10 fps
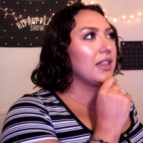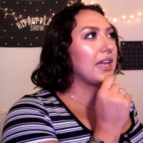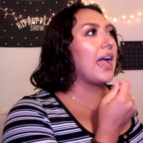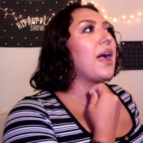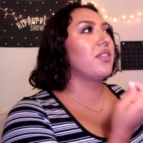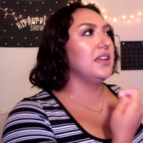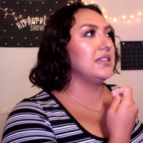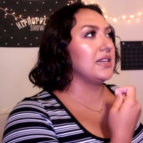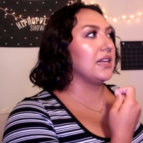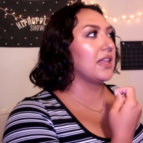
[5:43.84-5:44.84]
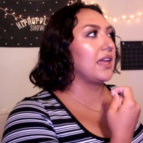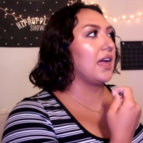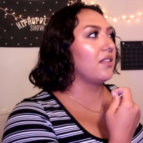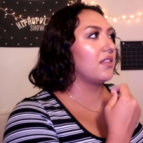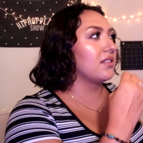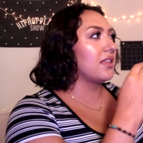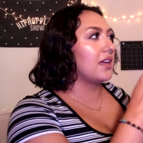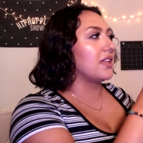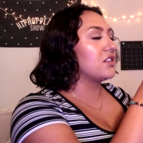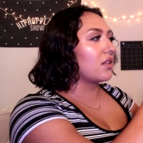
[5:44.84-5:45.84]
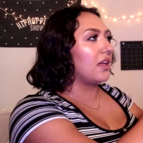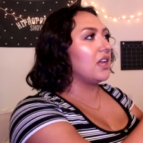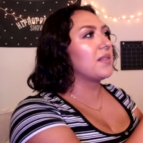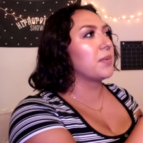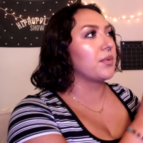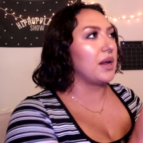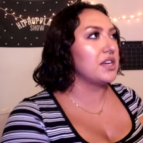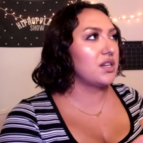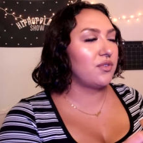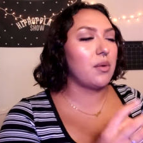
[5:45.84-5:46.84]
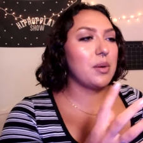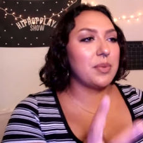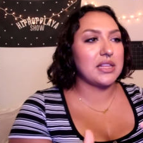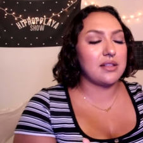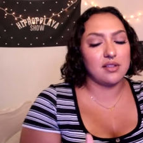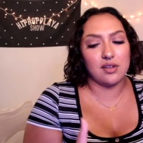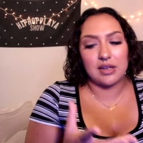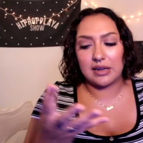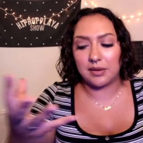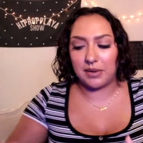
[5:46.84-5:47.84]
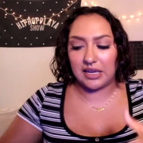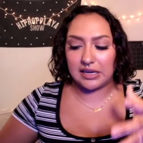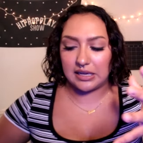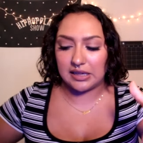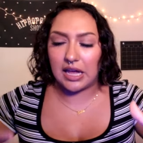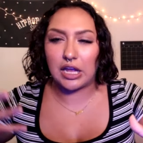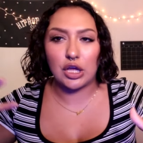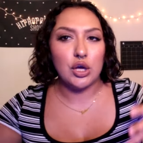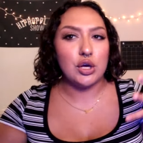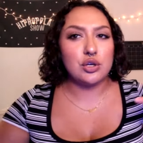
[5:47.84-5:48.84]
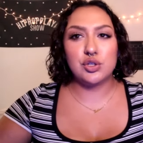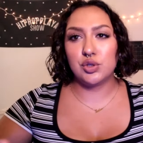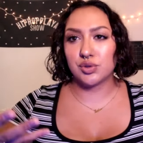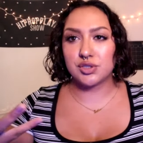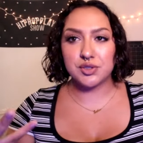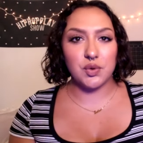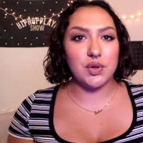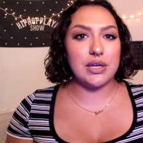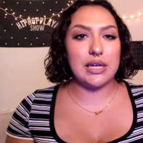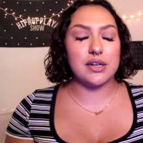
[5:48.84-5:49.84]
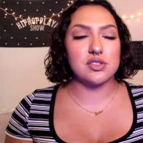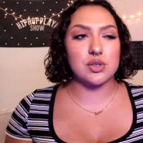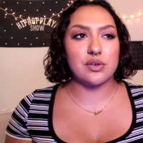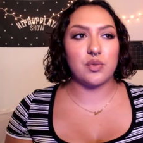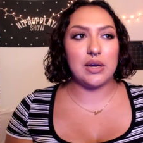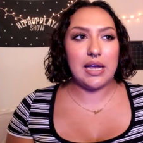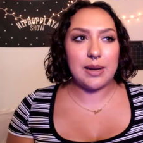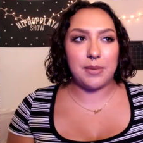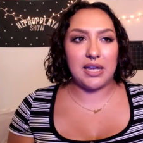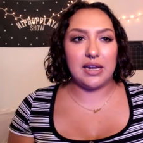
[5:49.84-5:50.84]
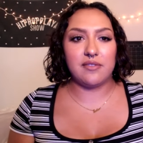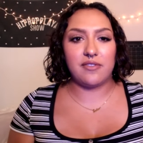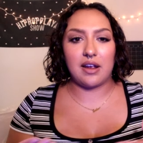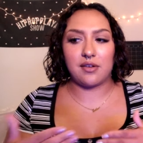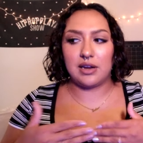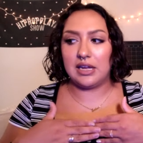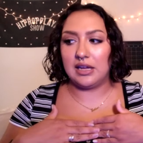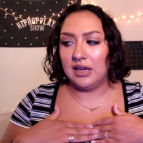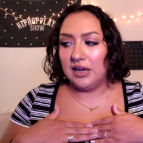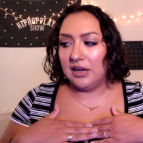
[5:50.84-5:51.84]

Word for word: like how they did it like how the like they took like inspiration from it but they still kind of made it like new school in a sort of way and made it very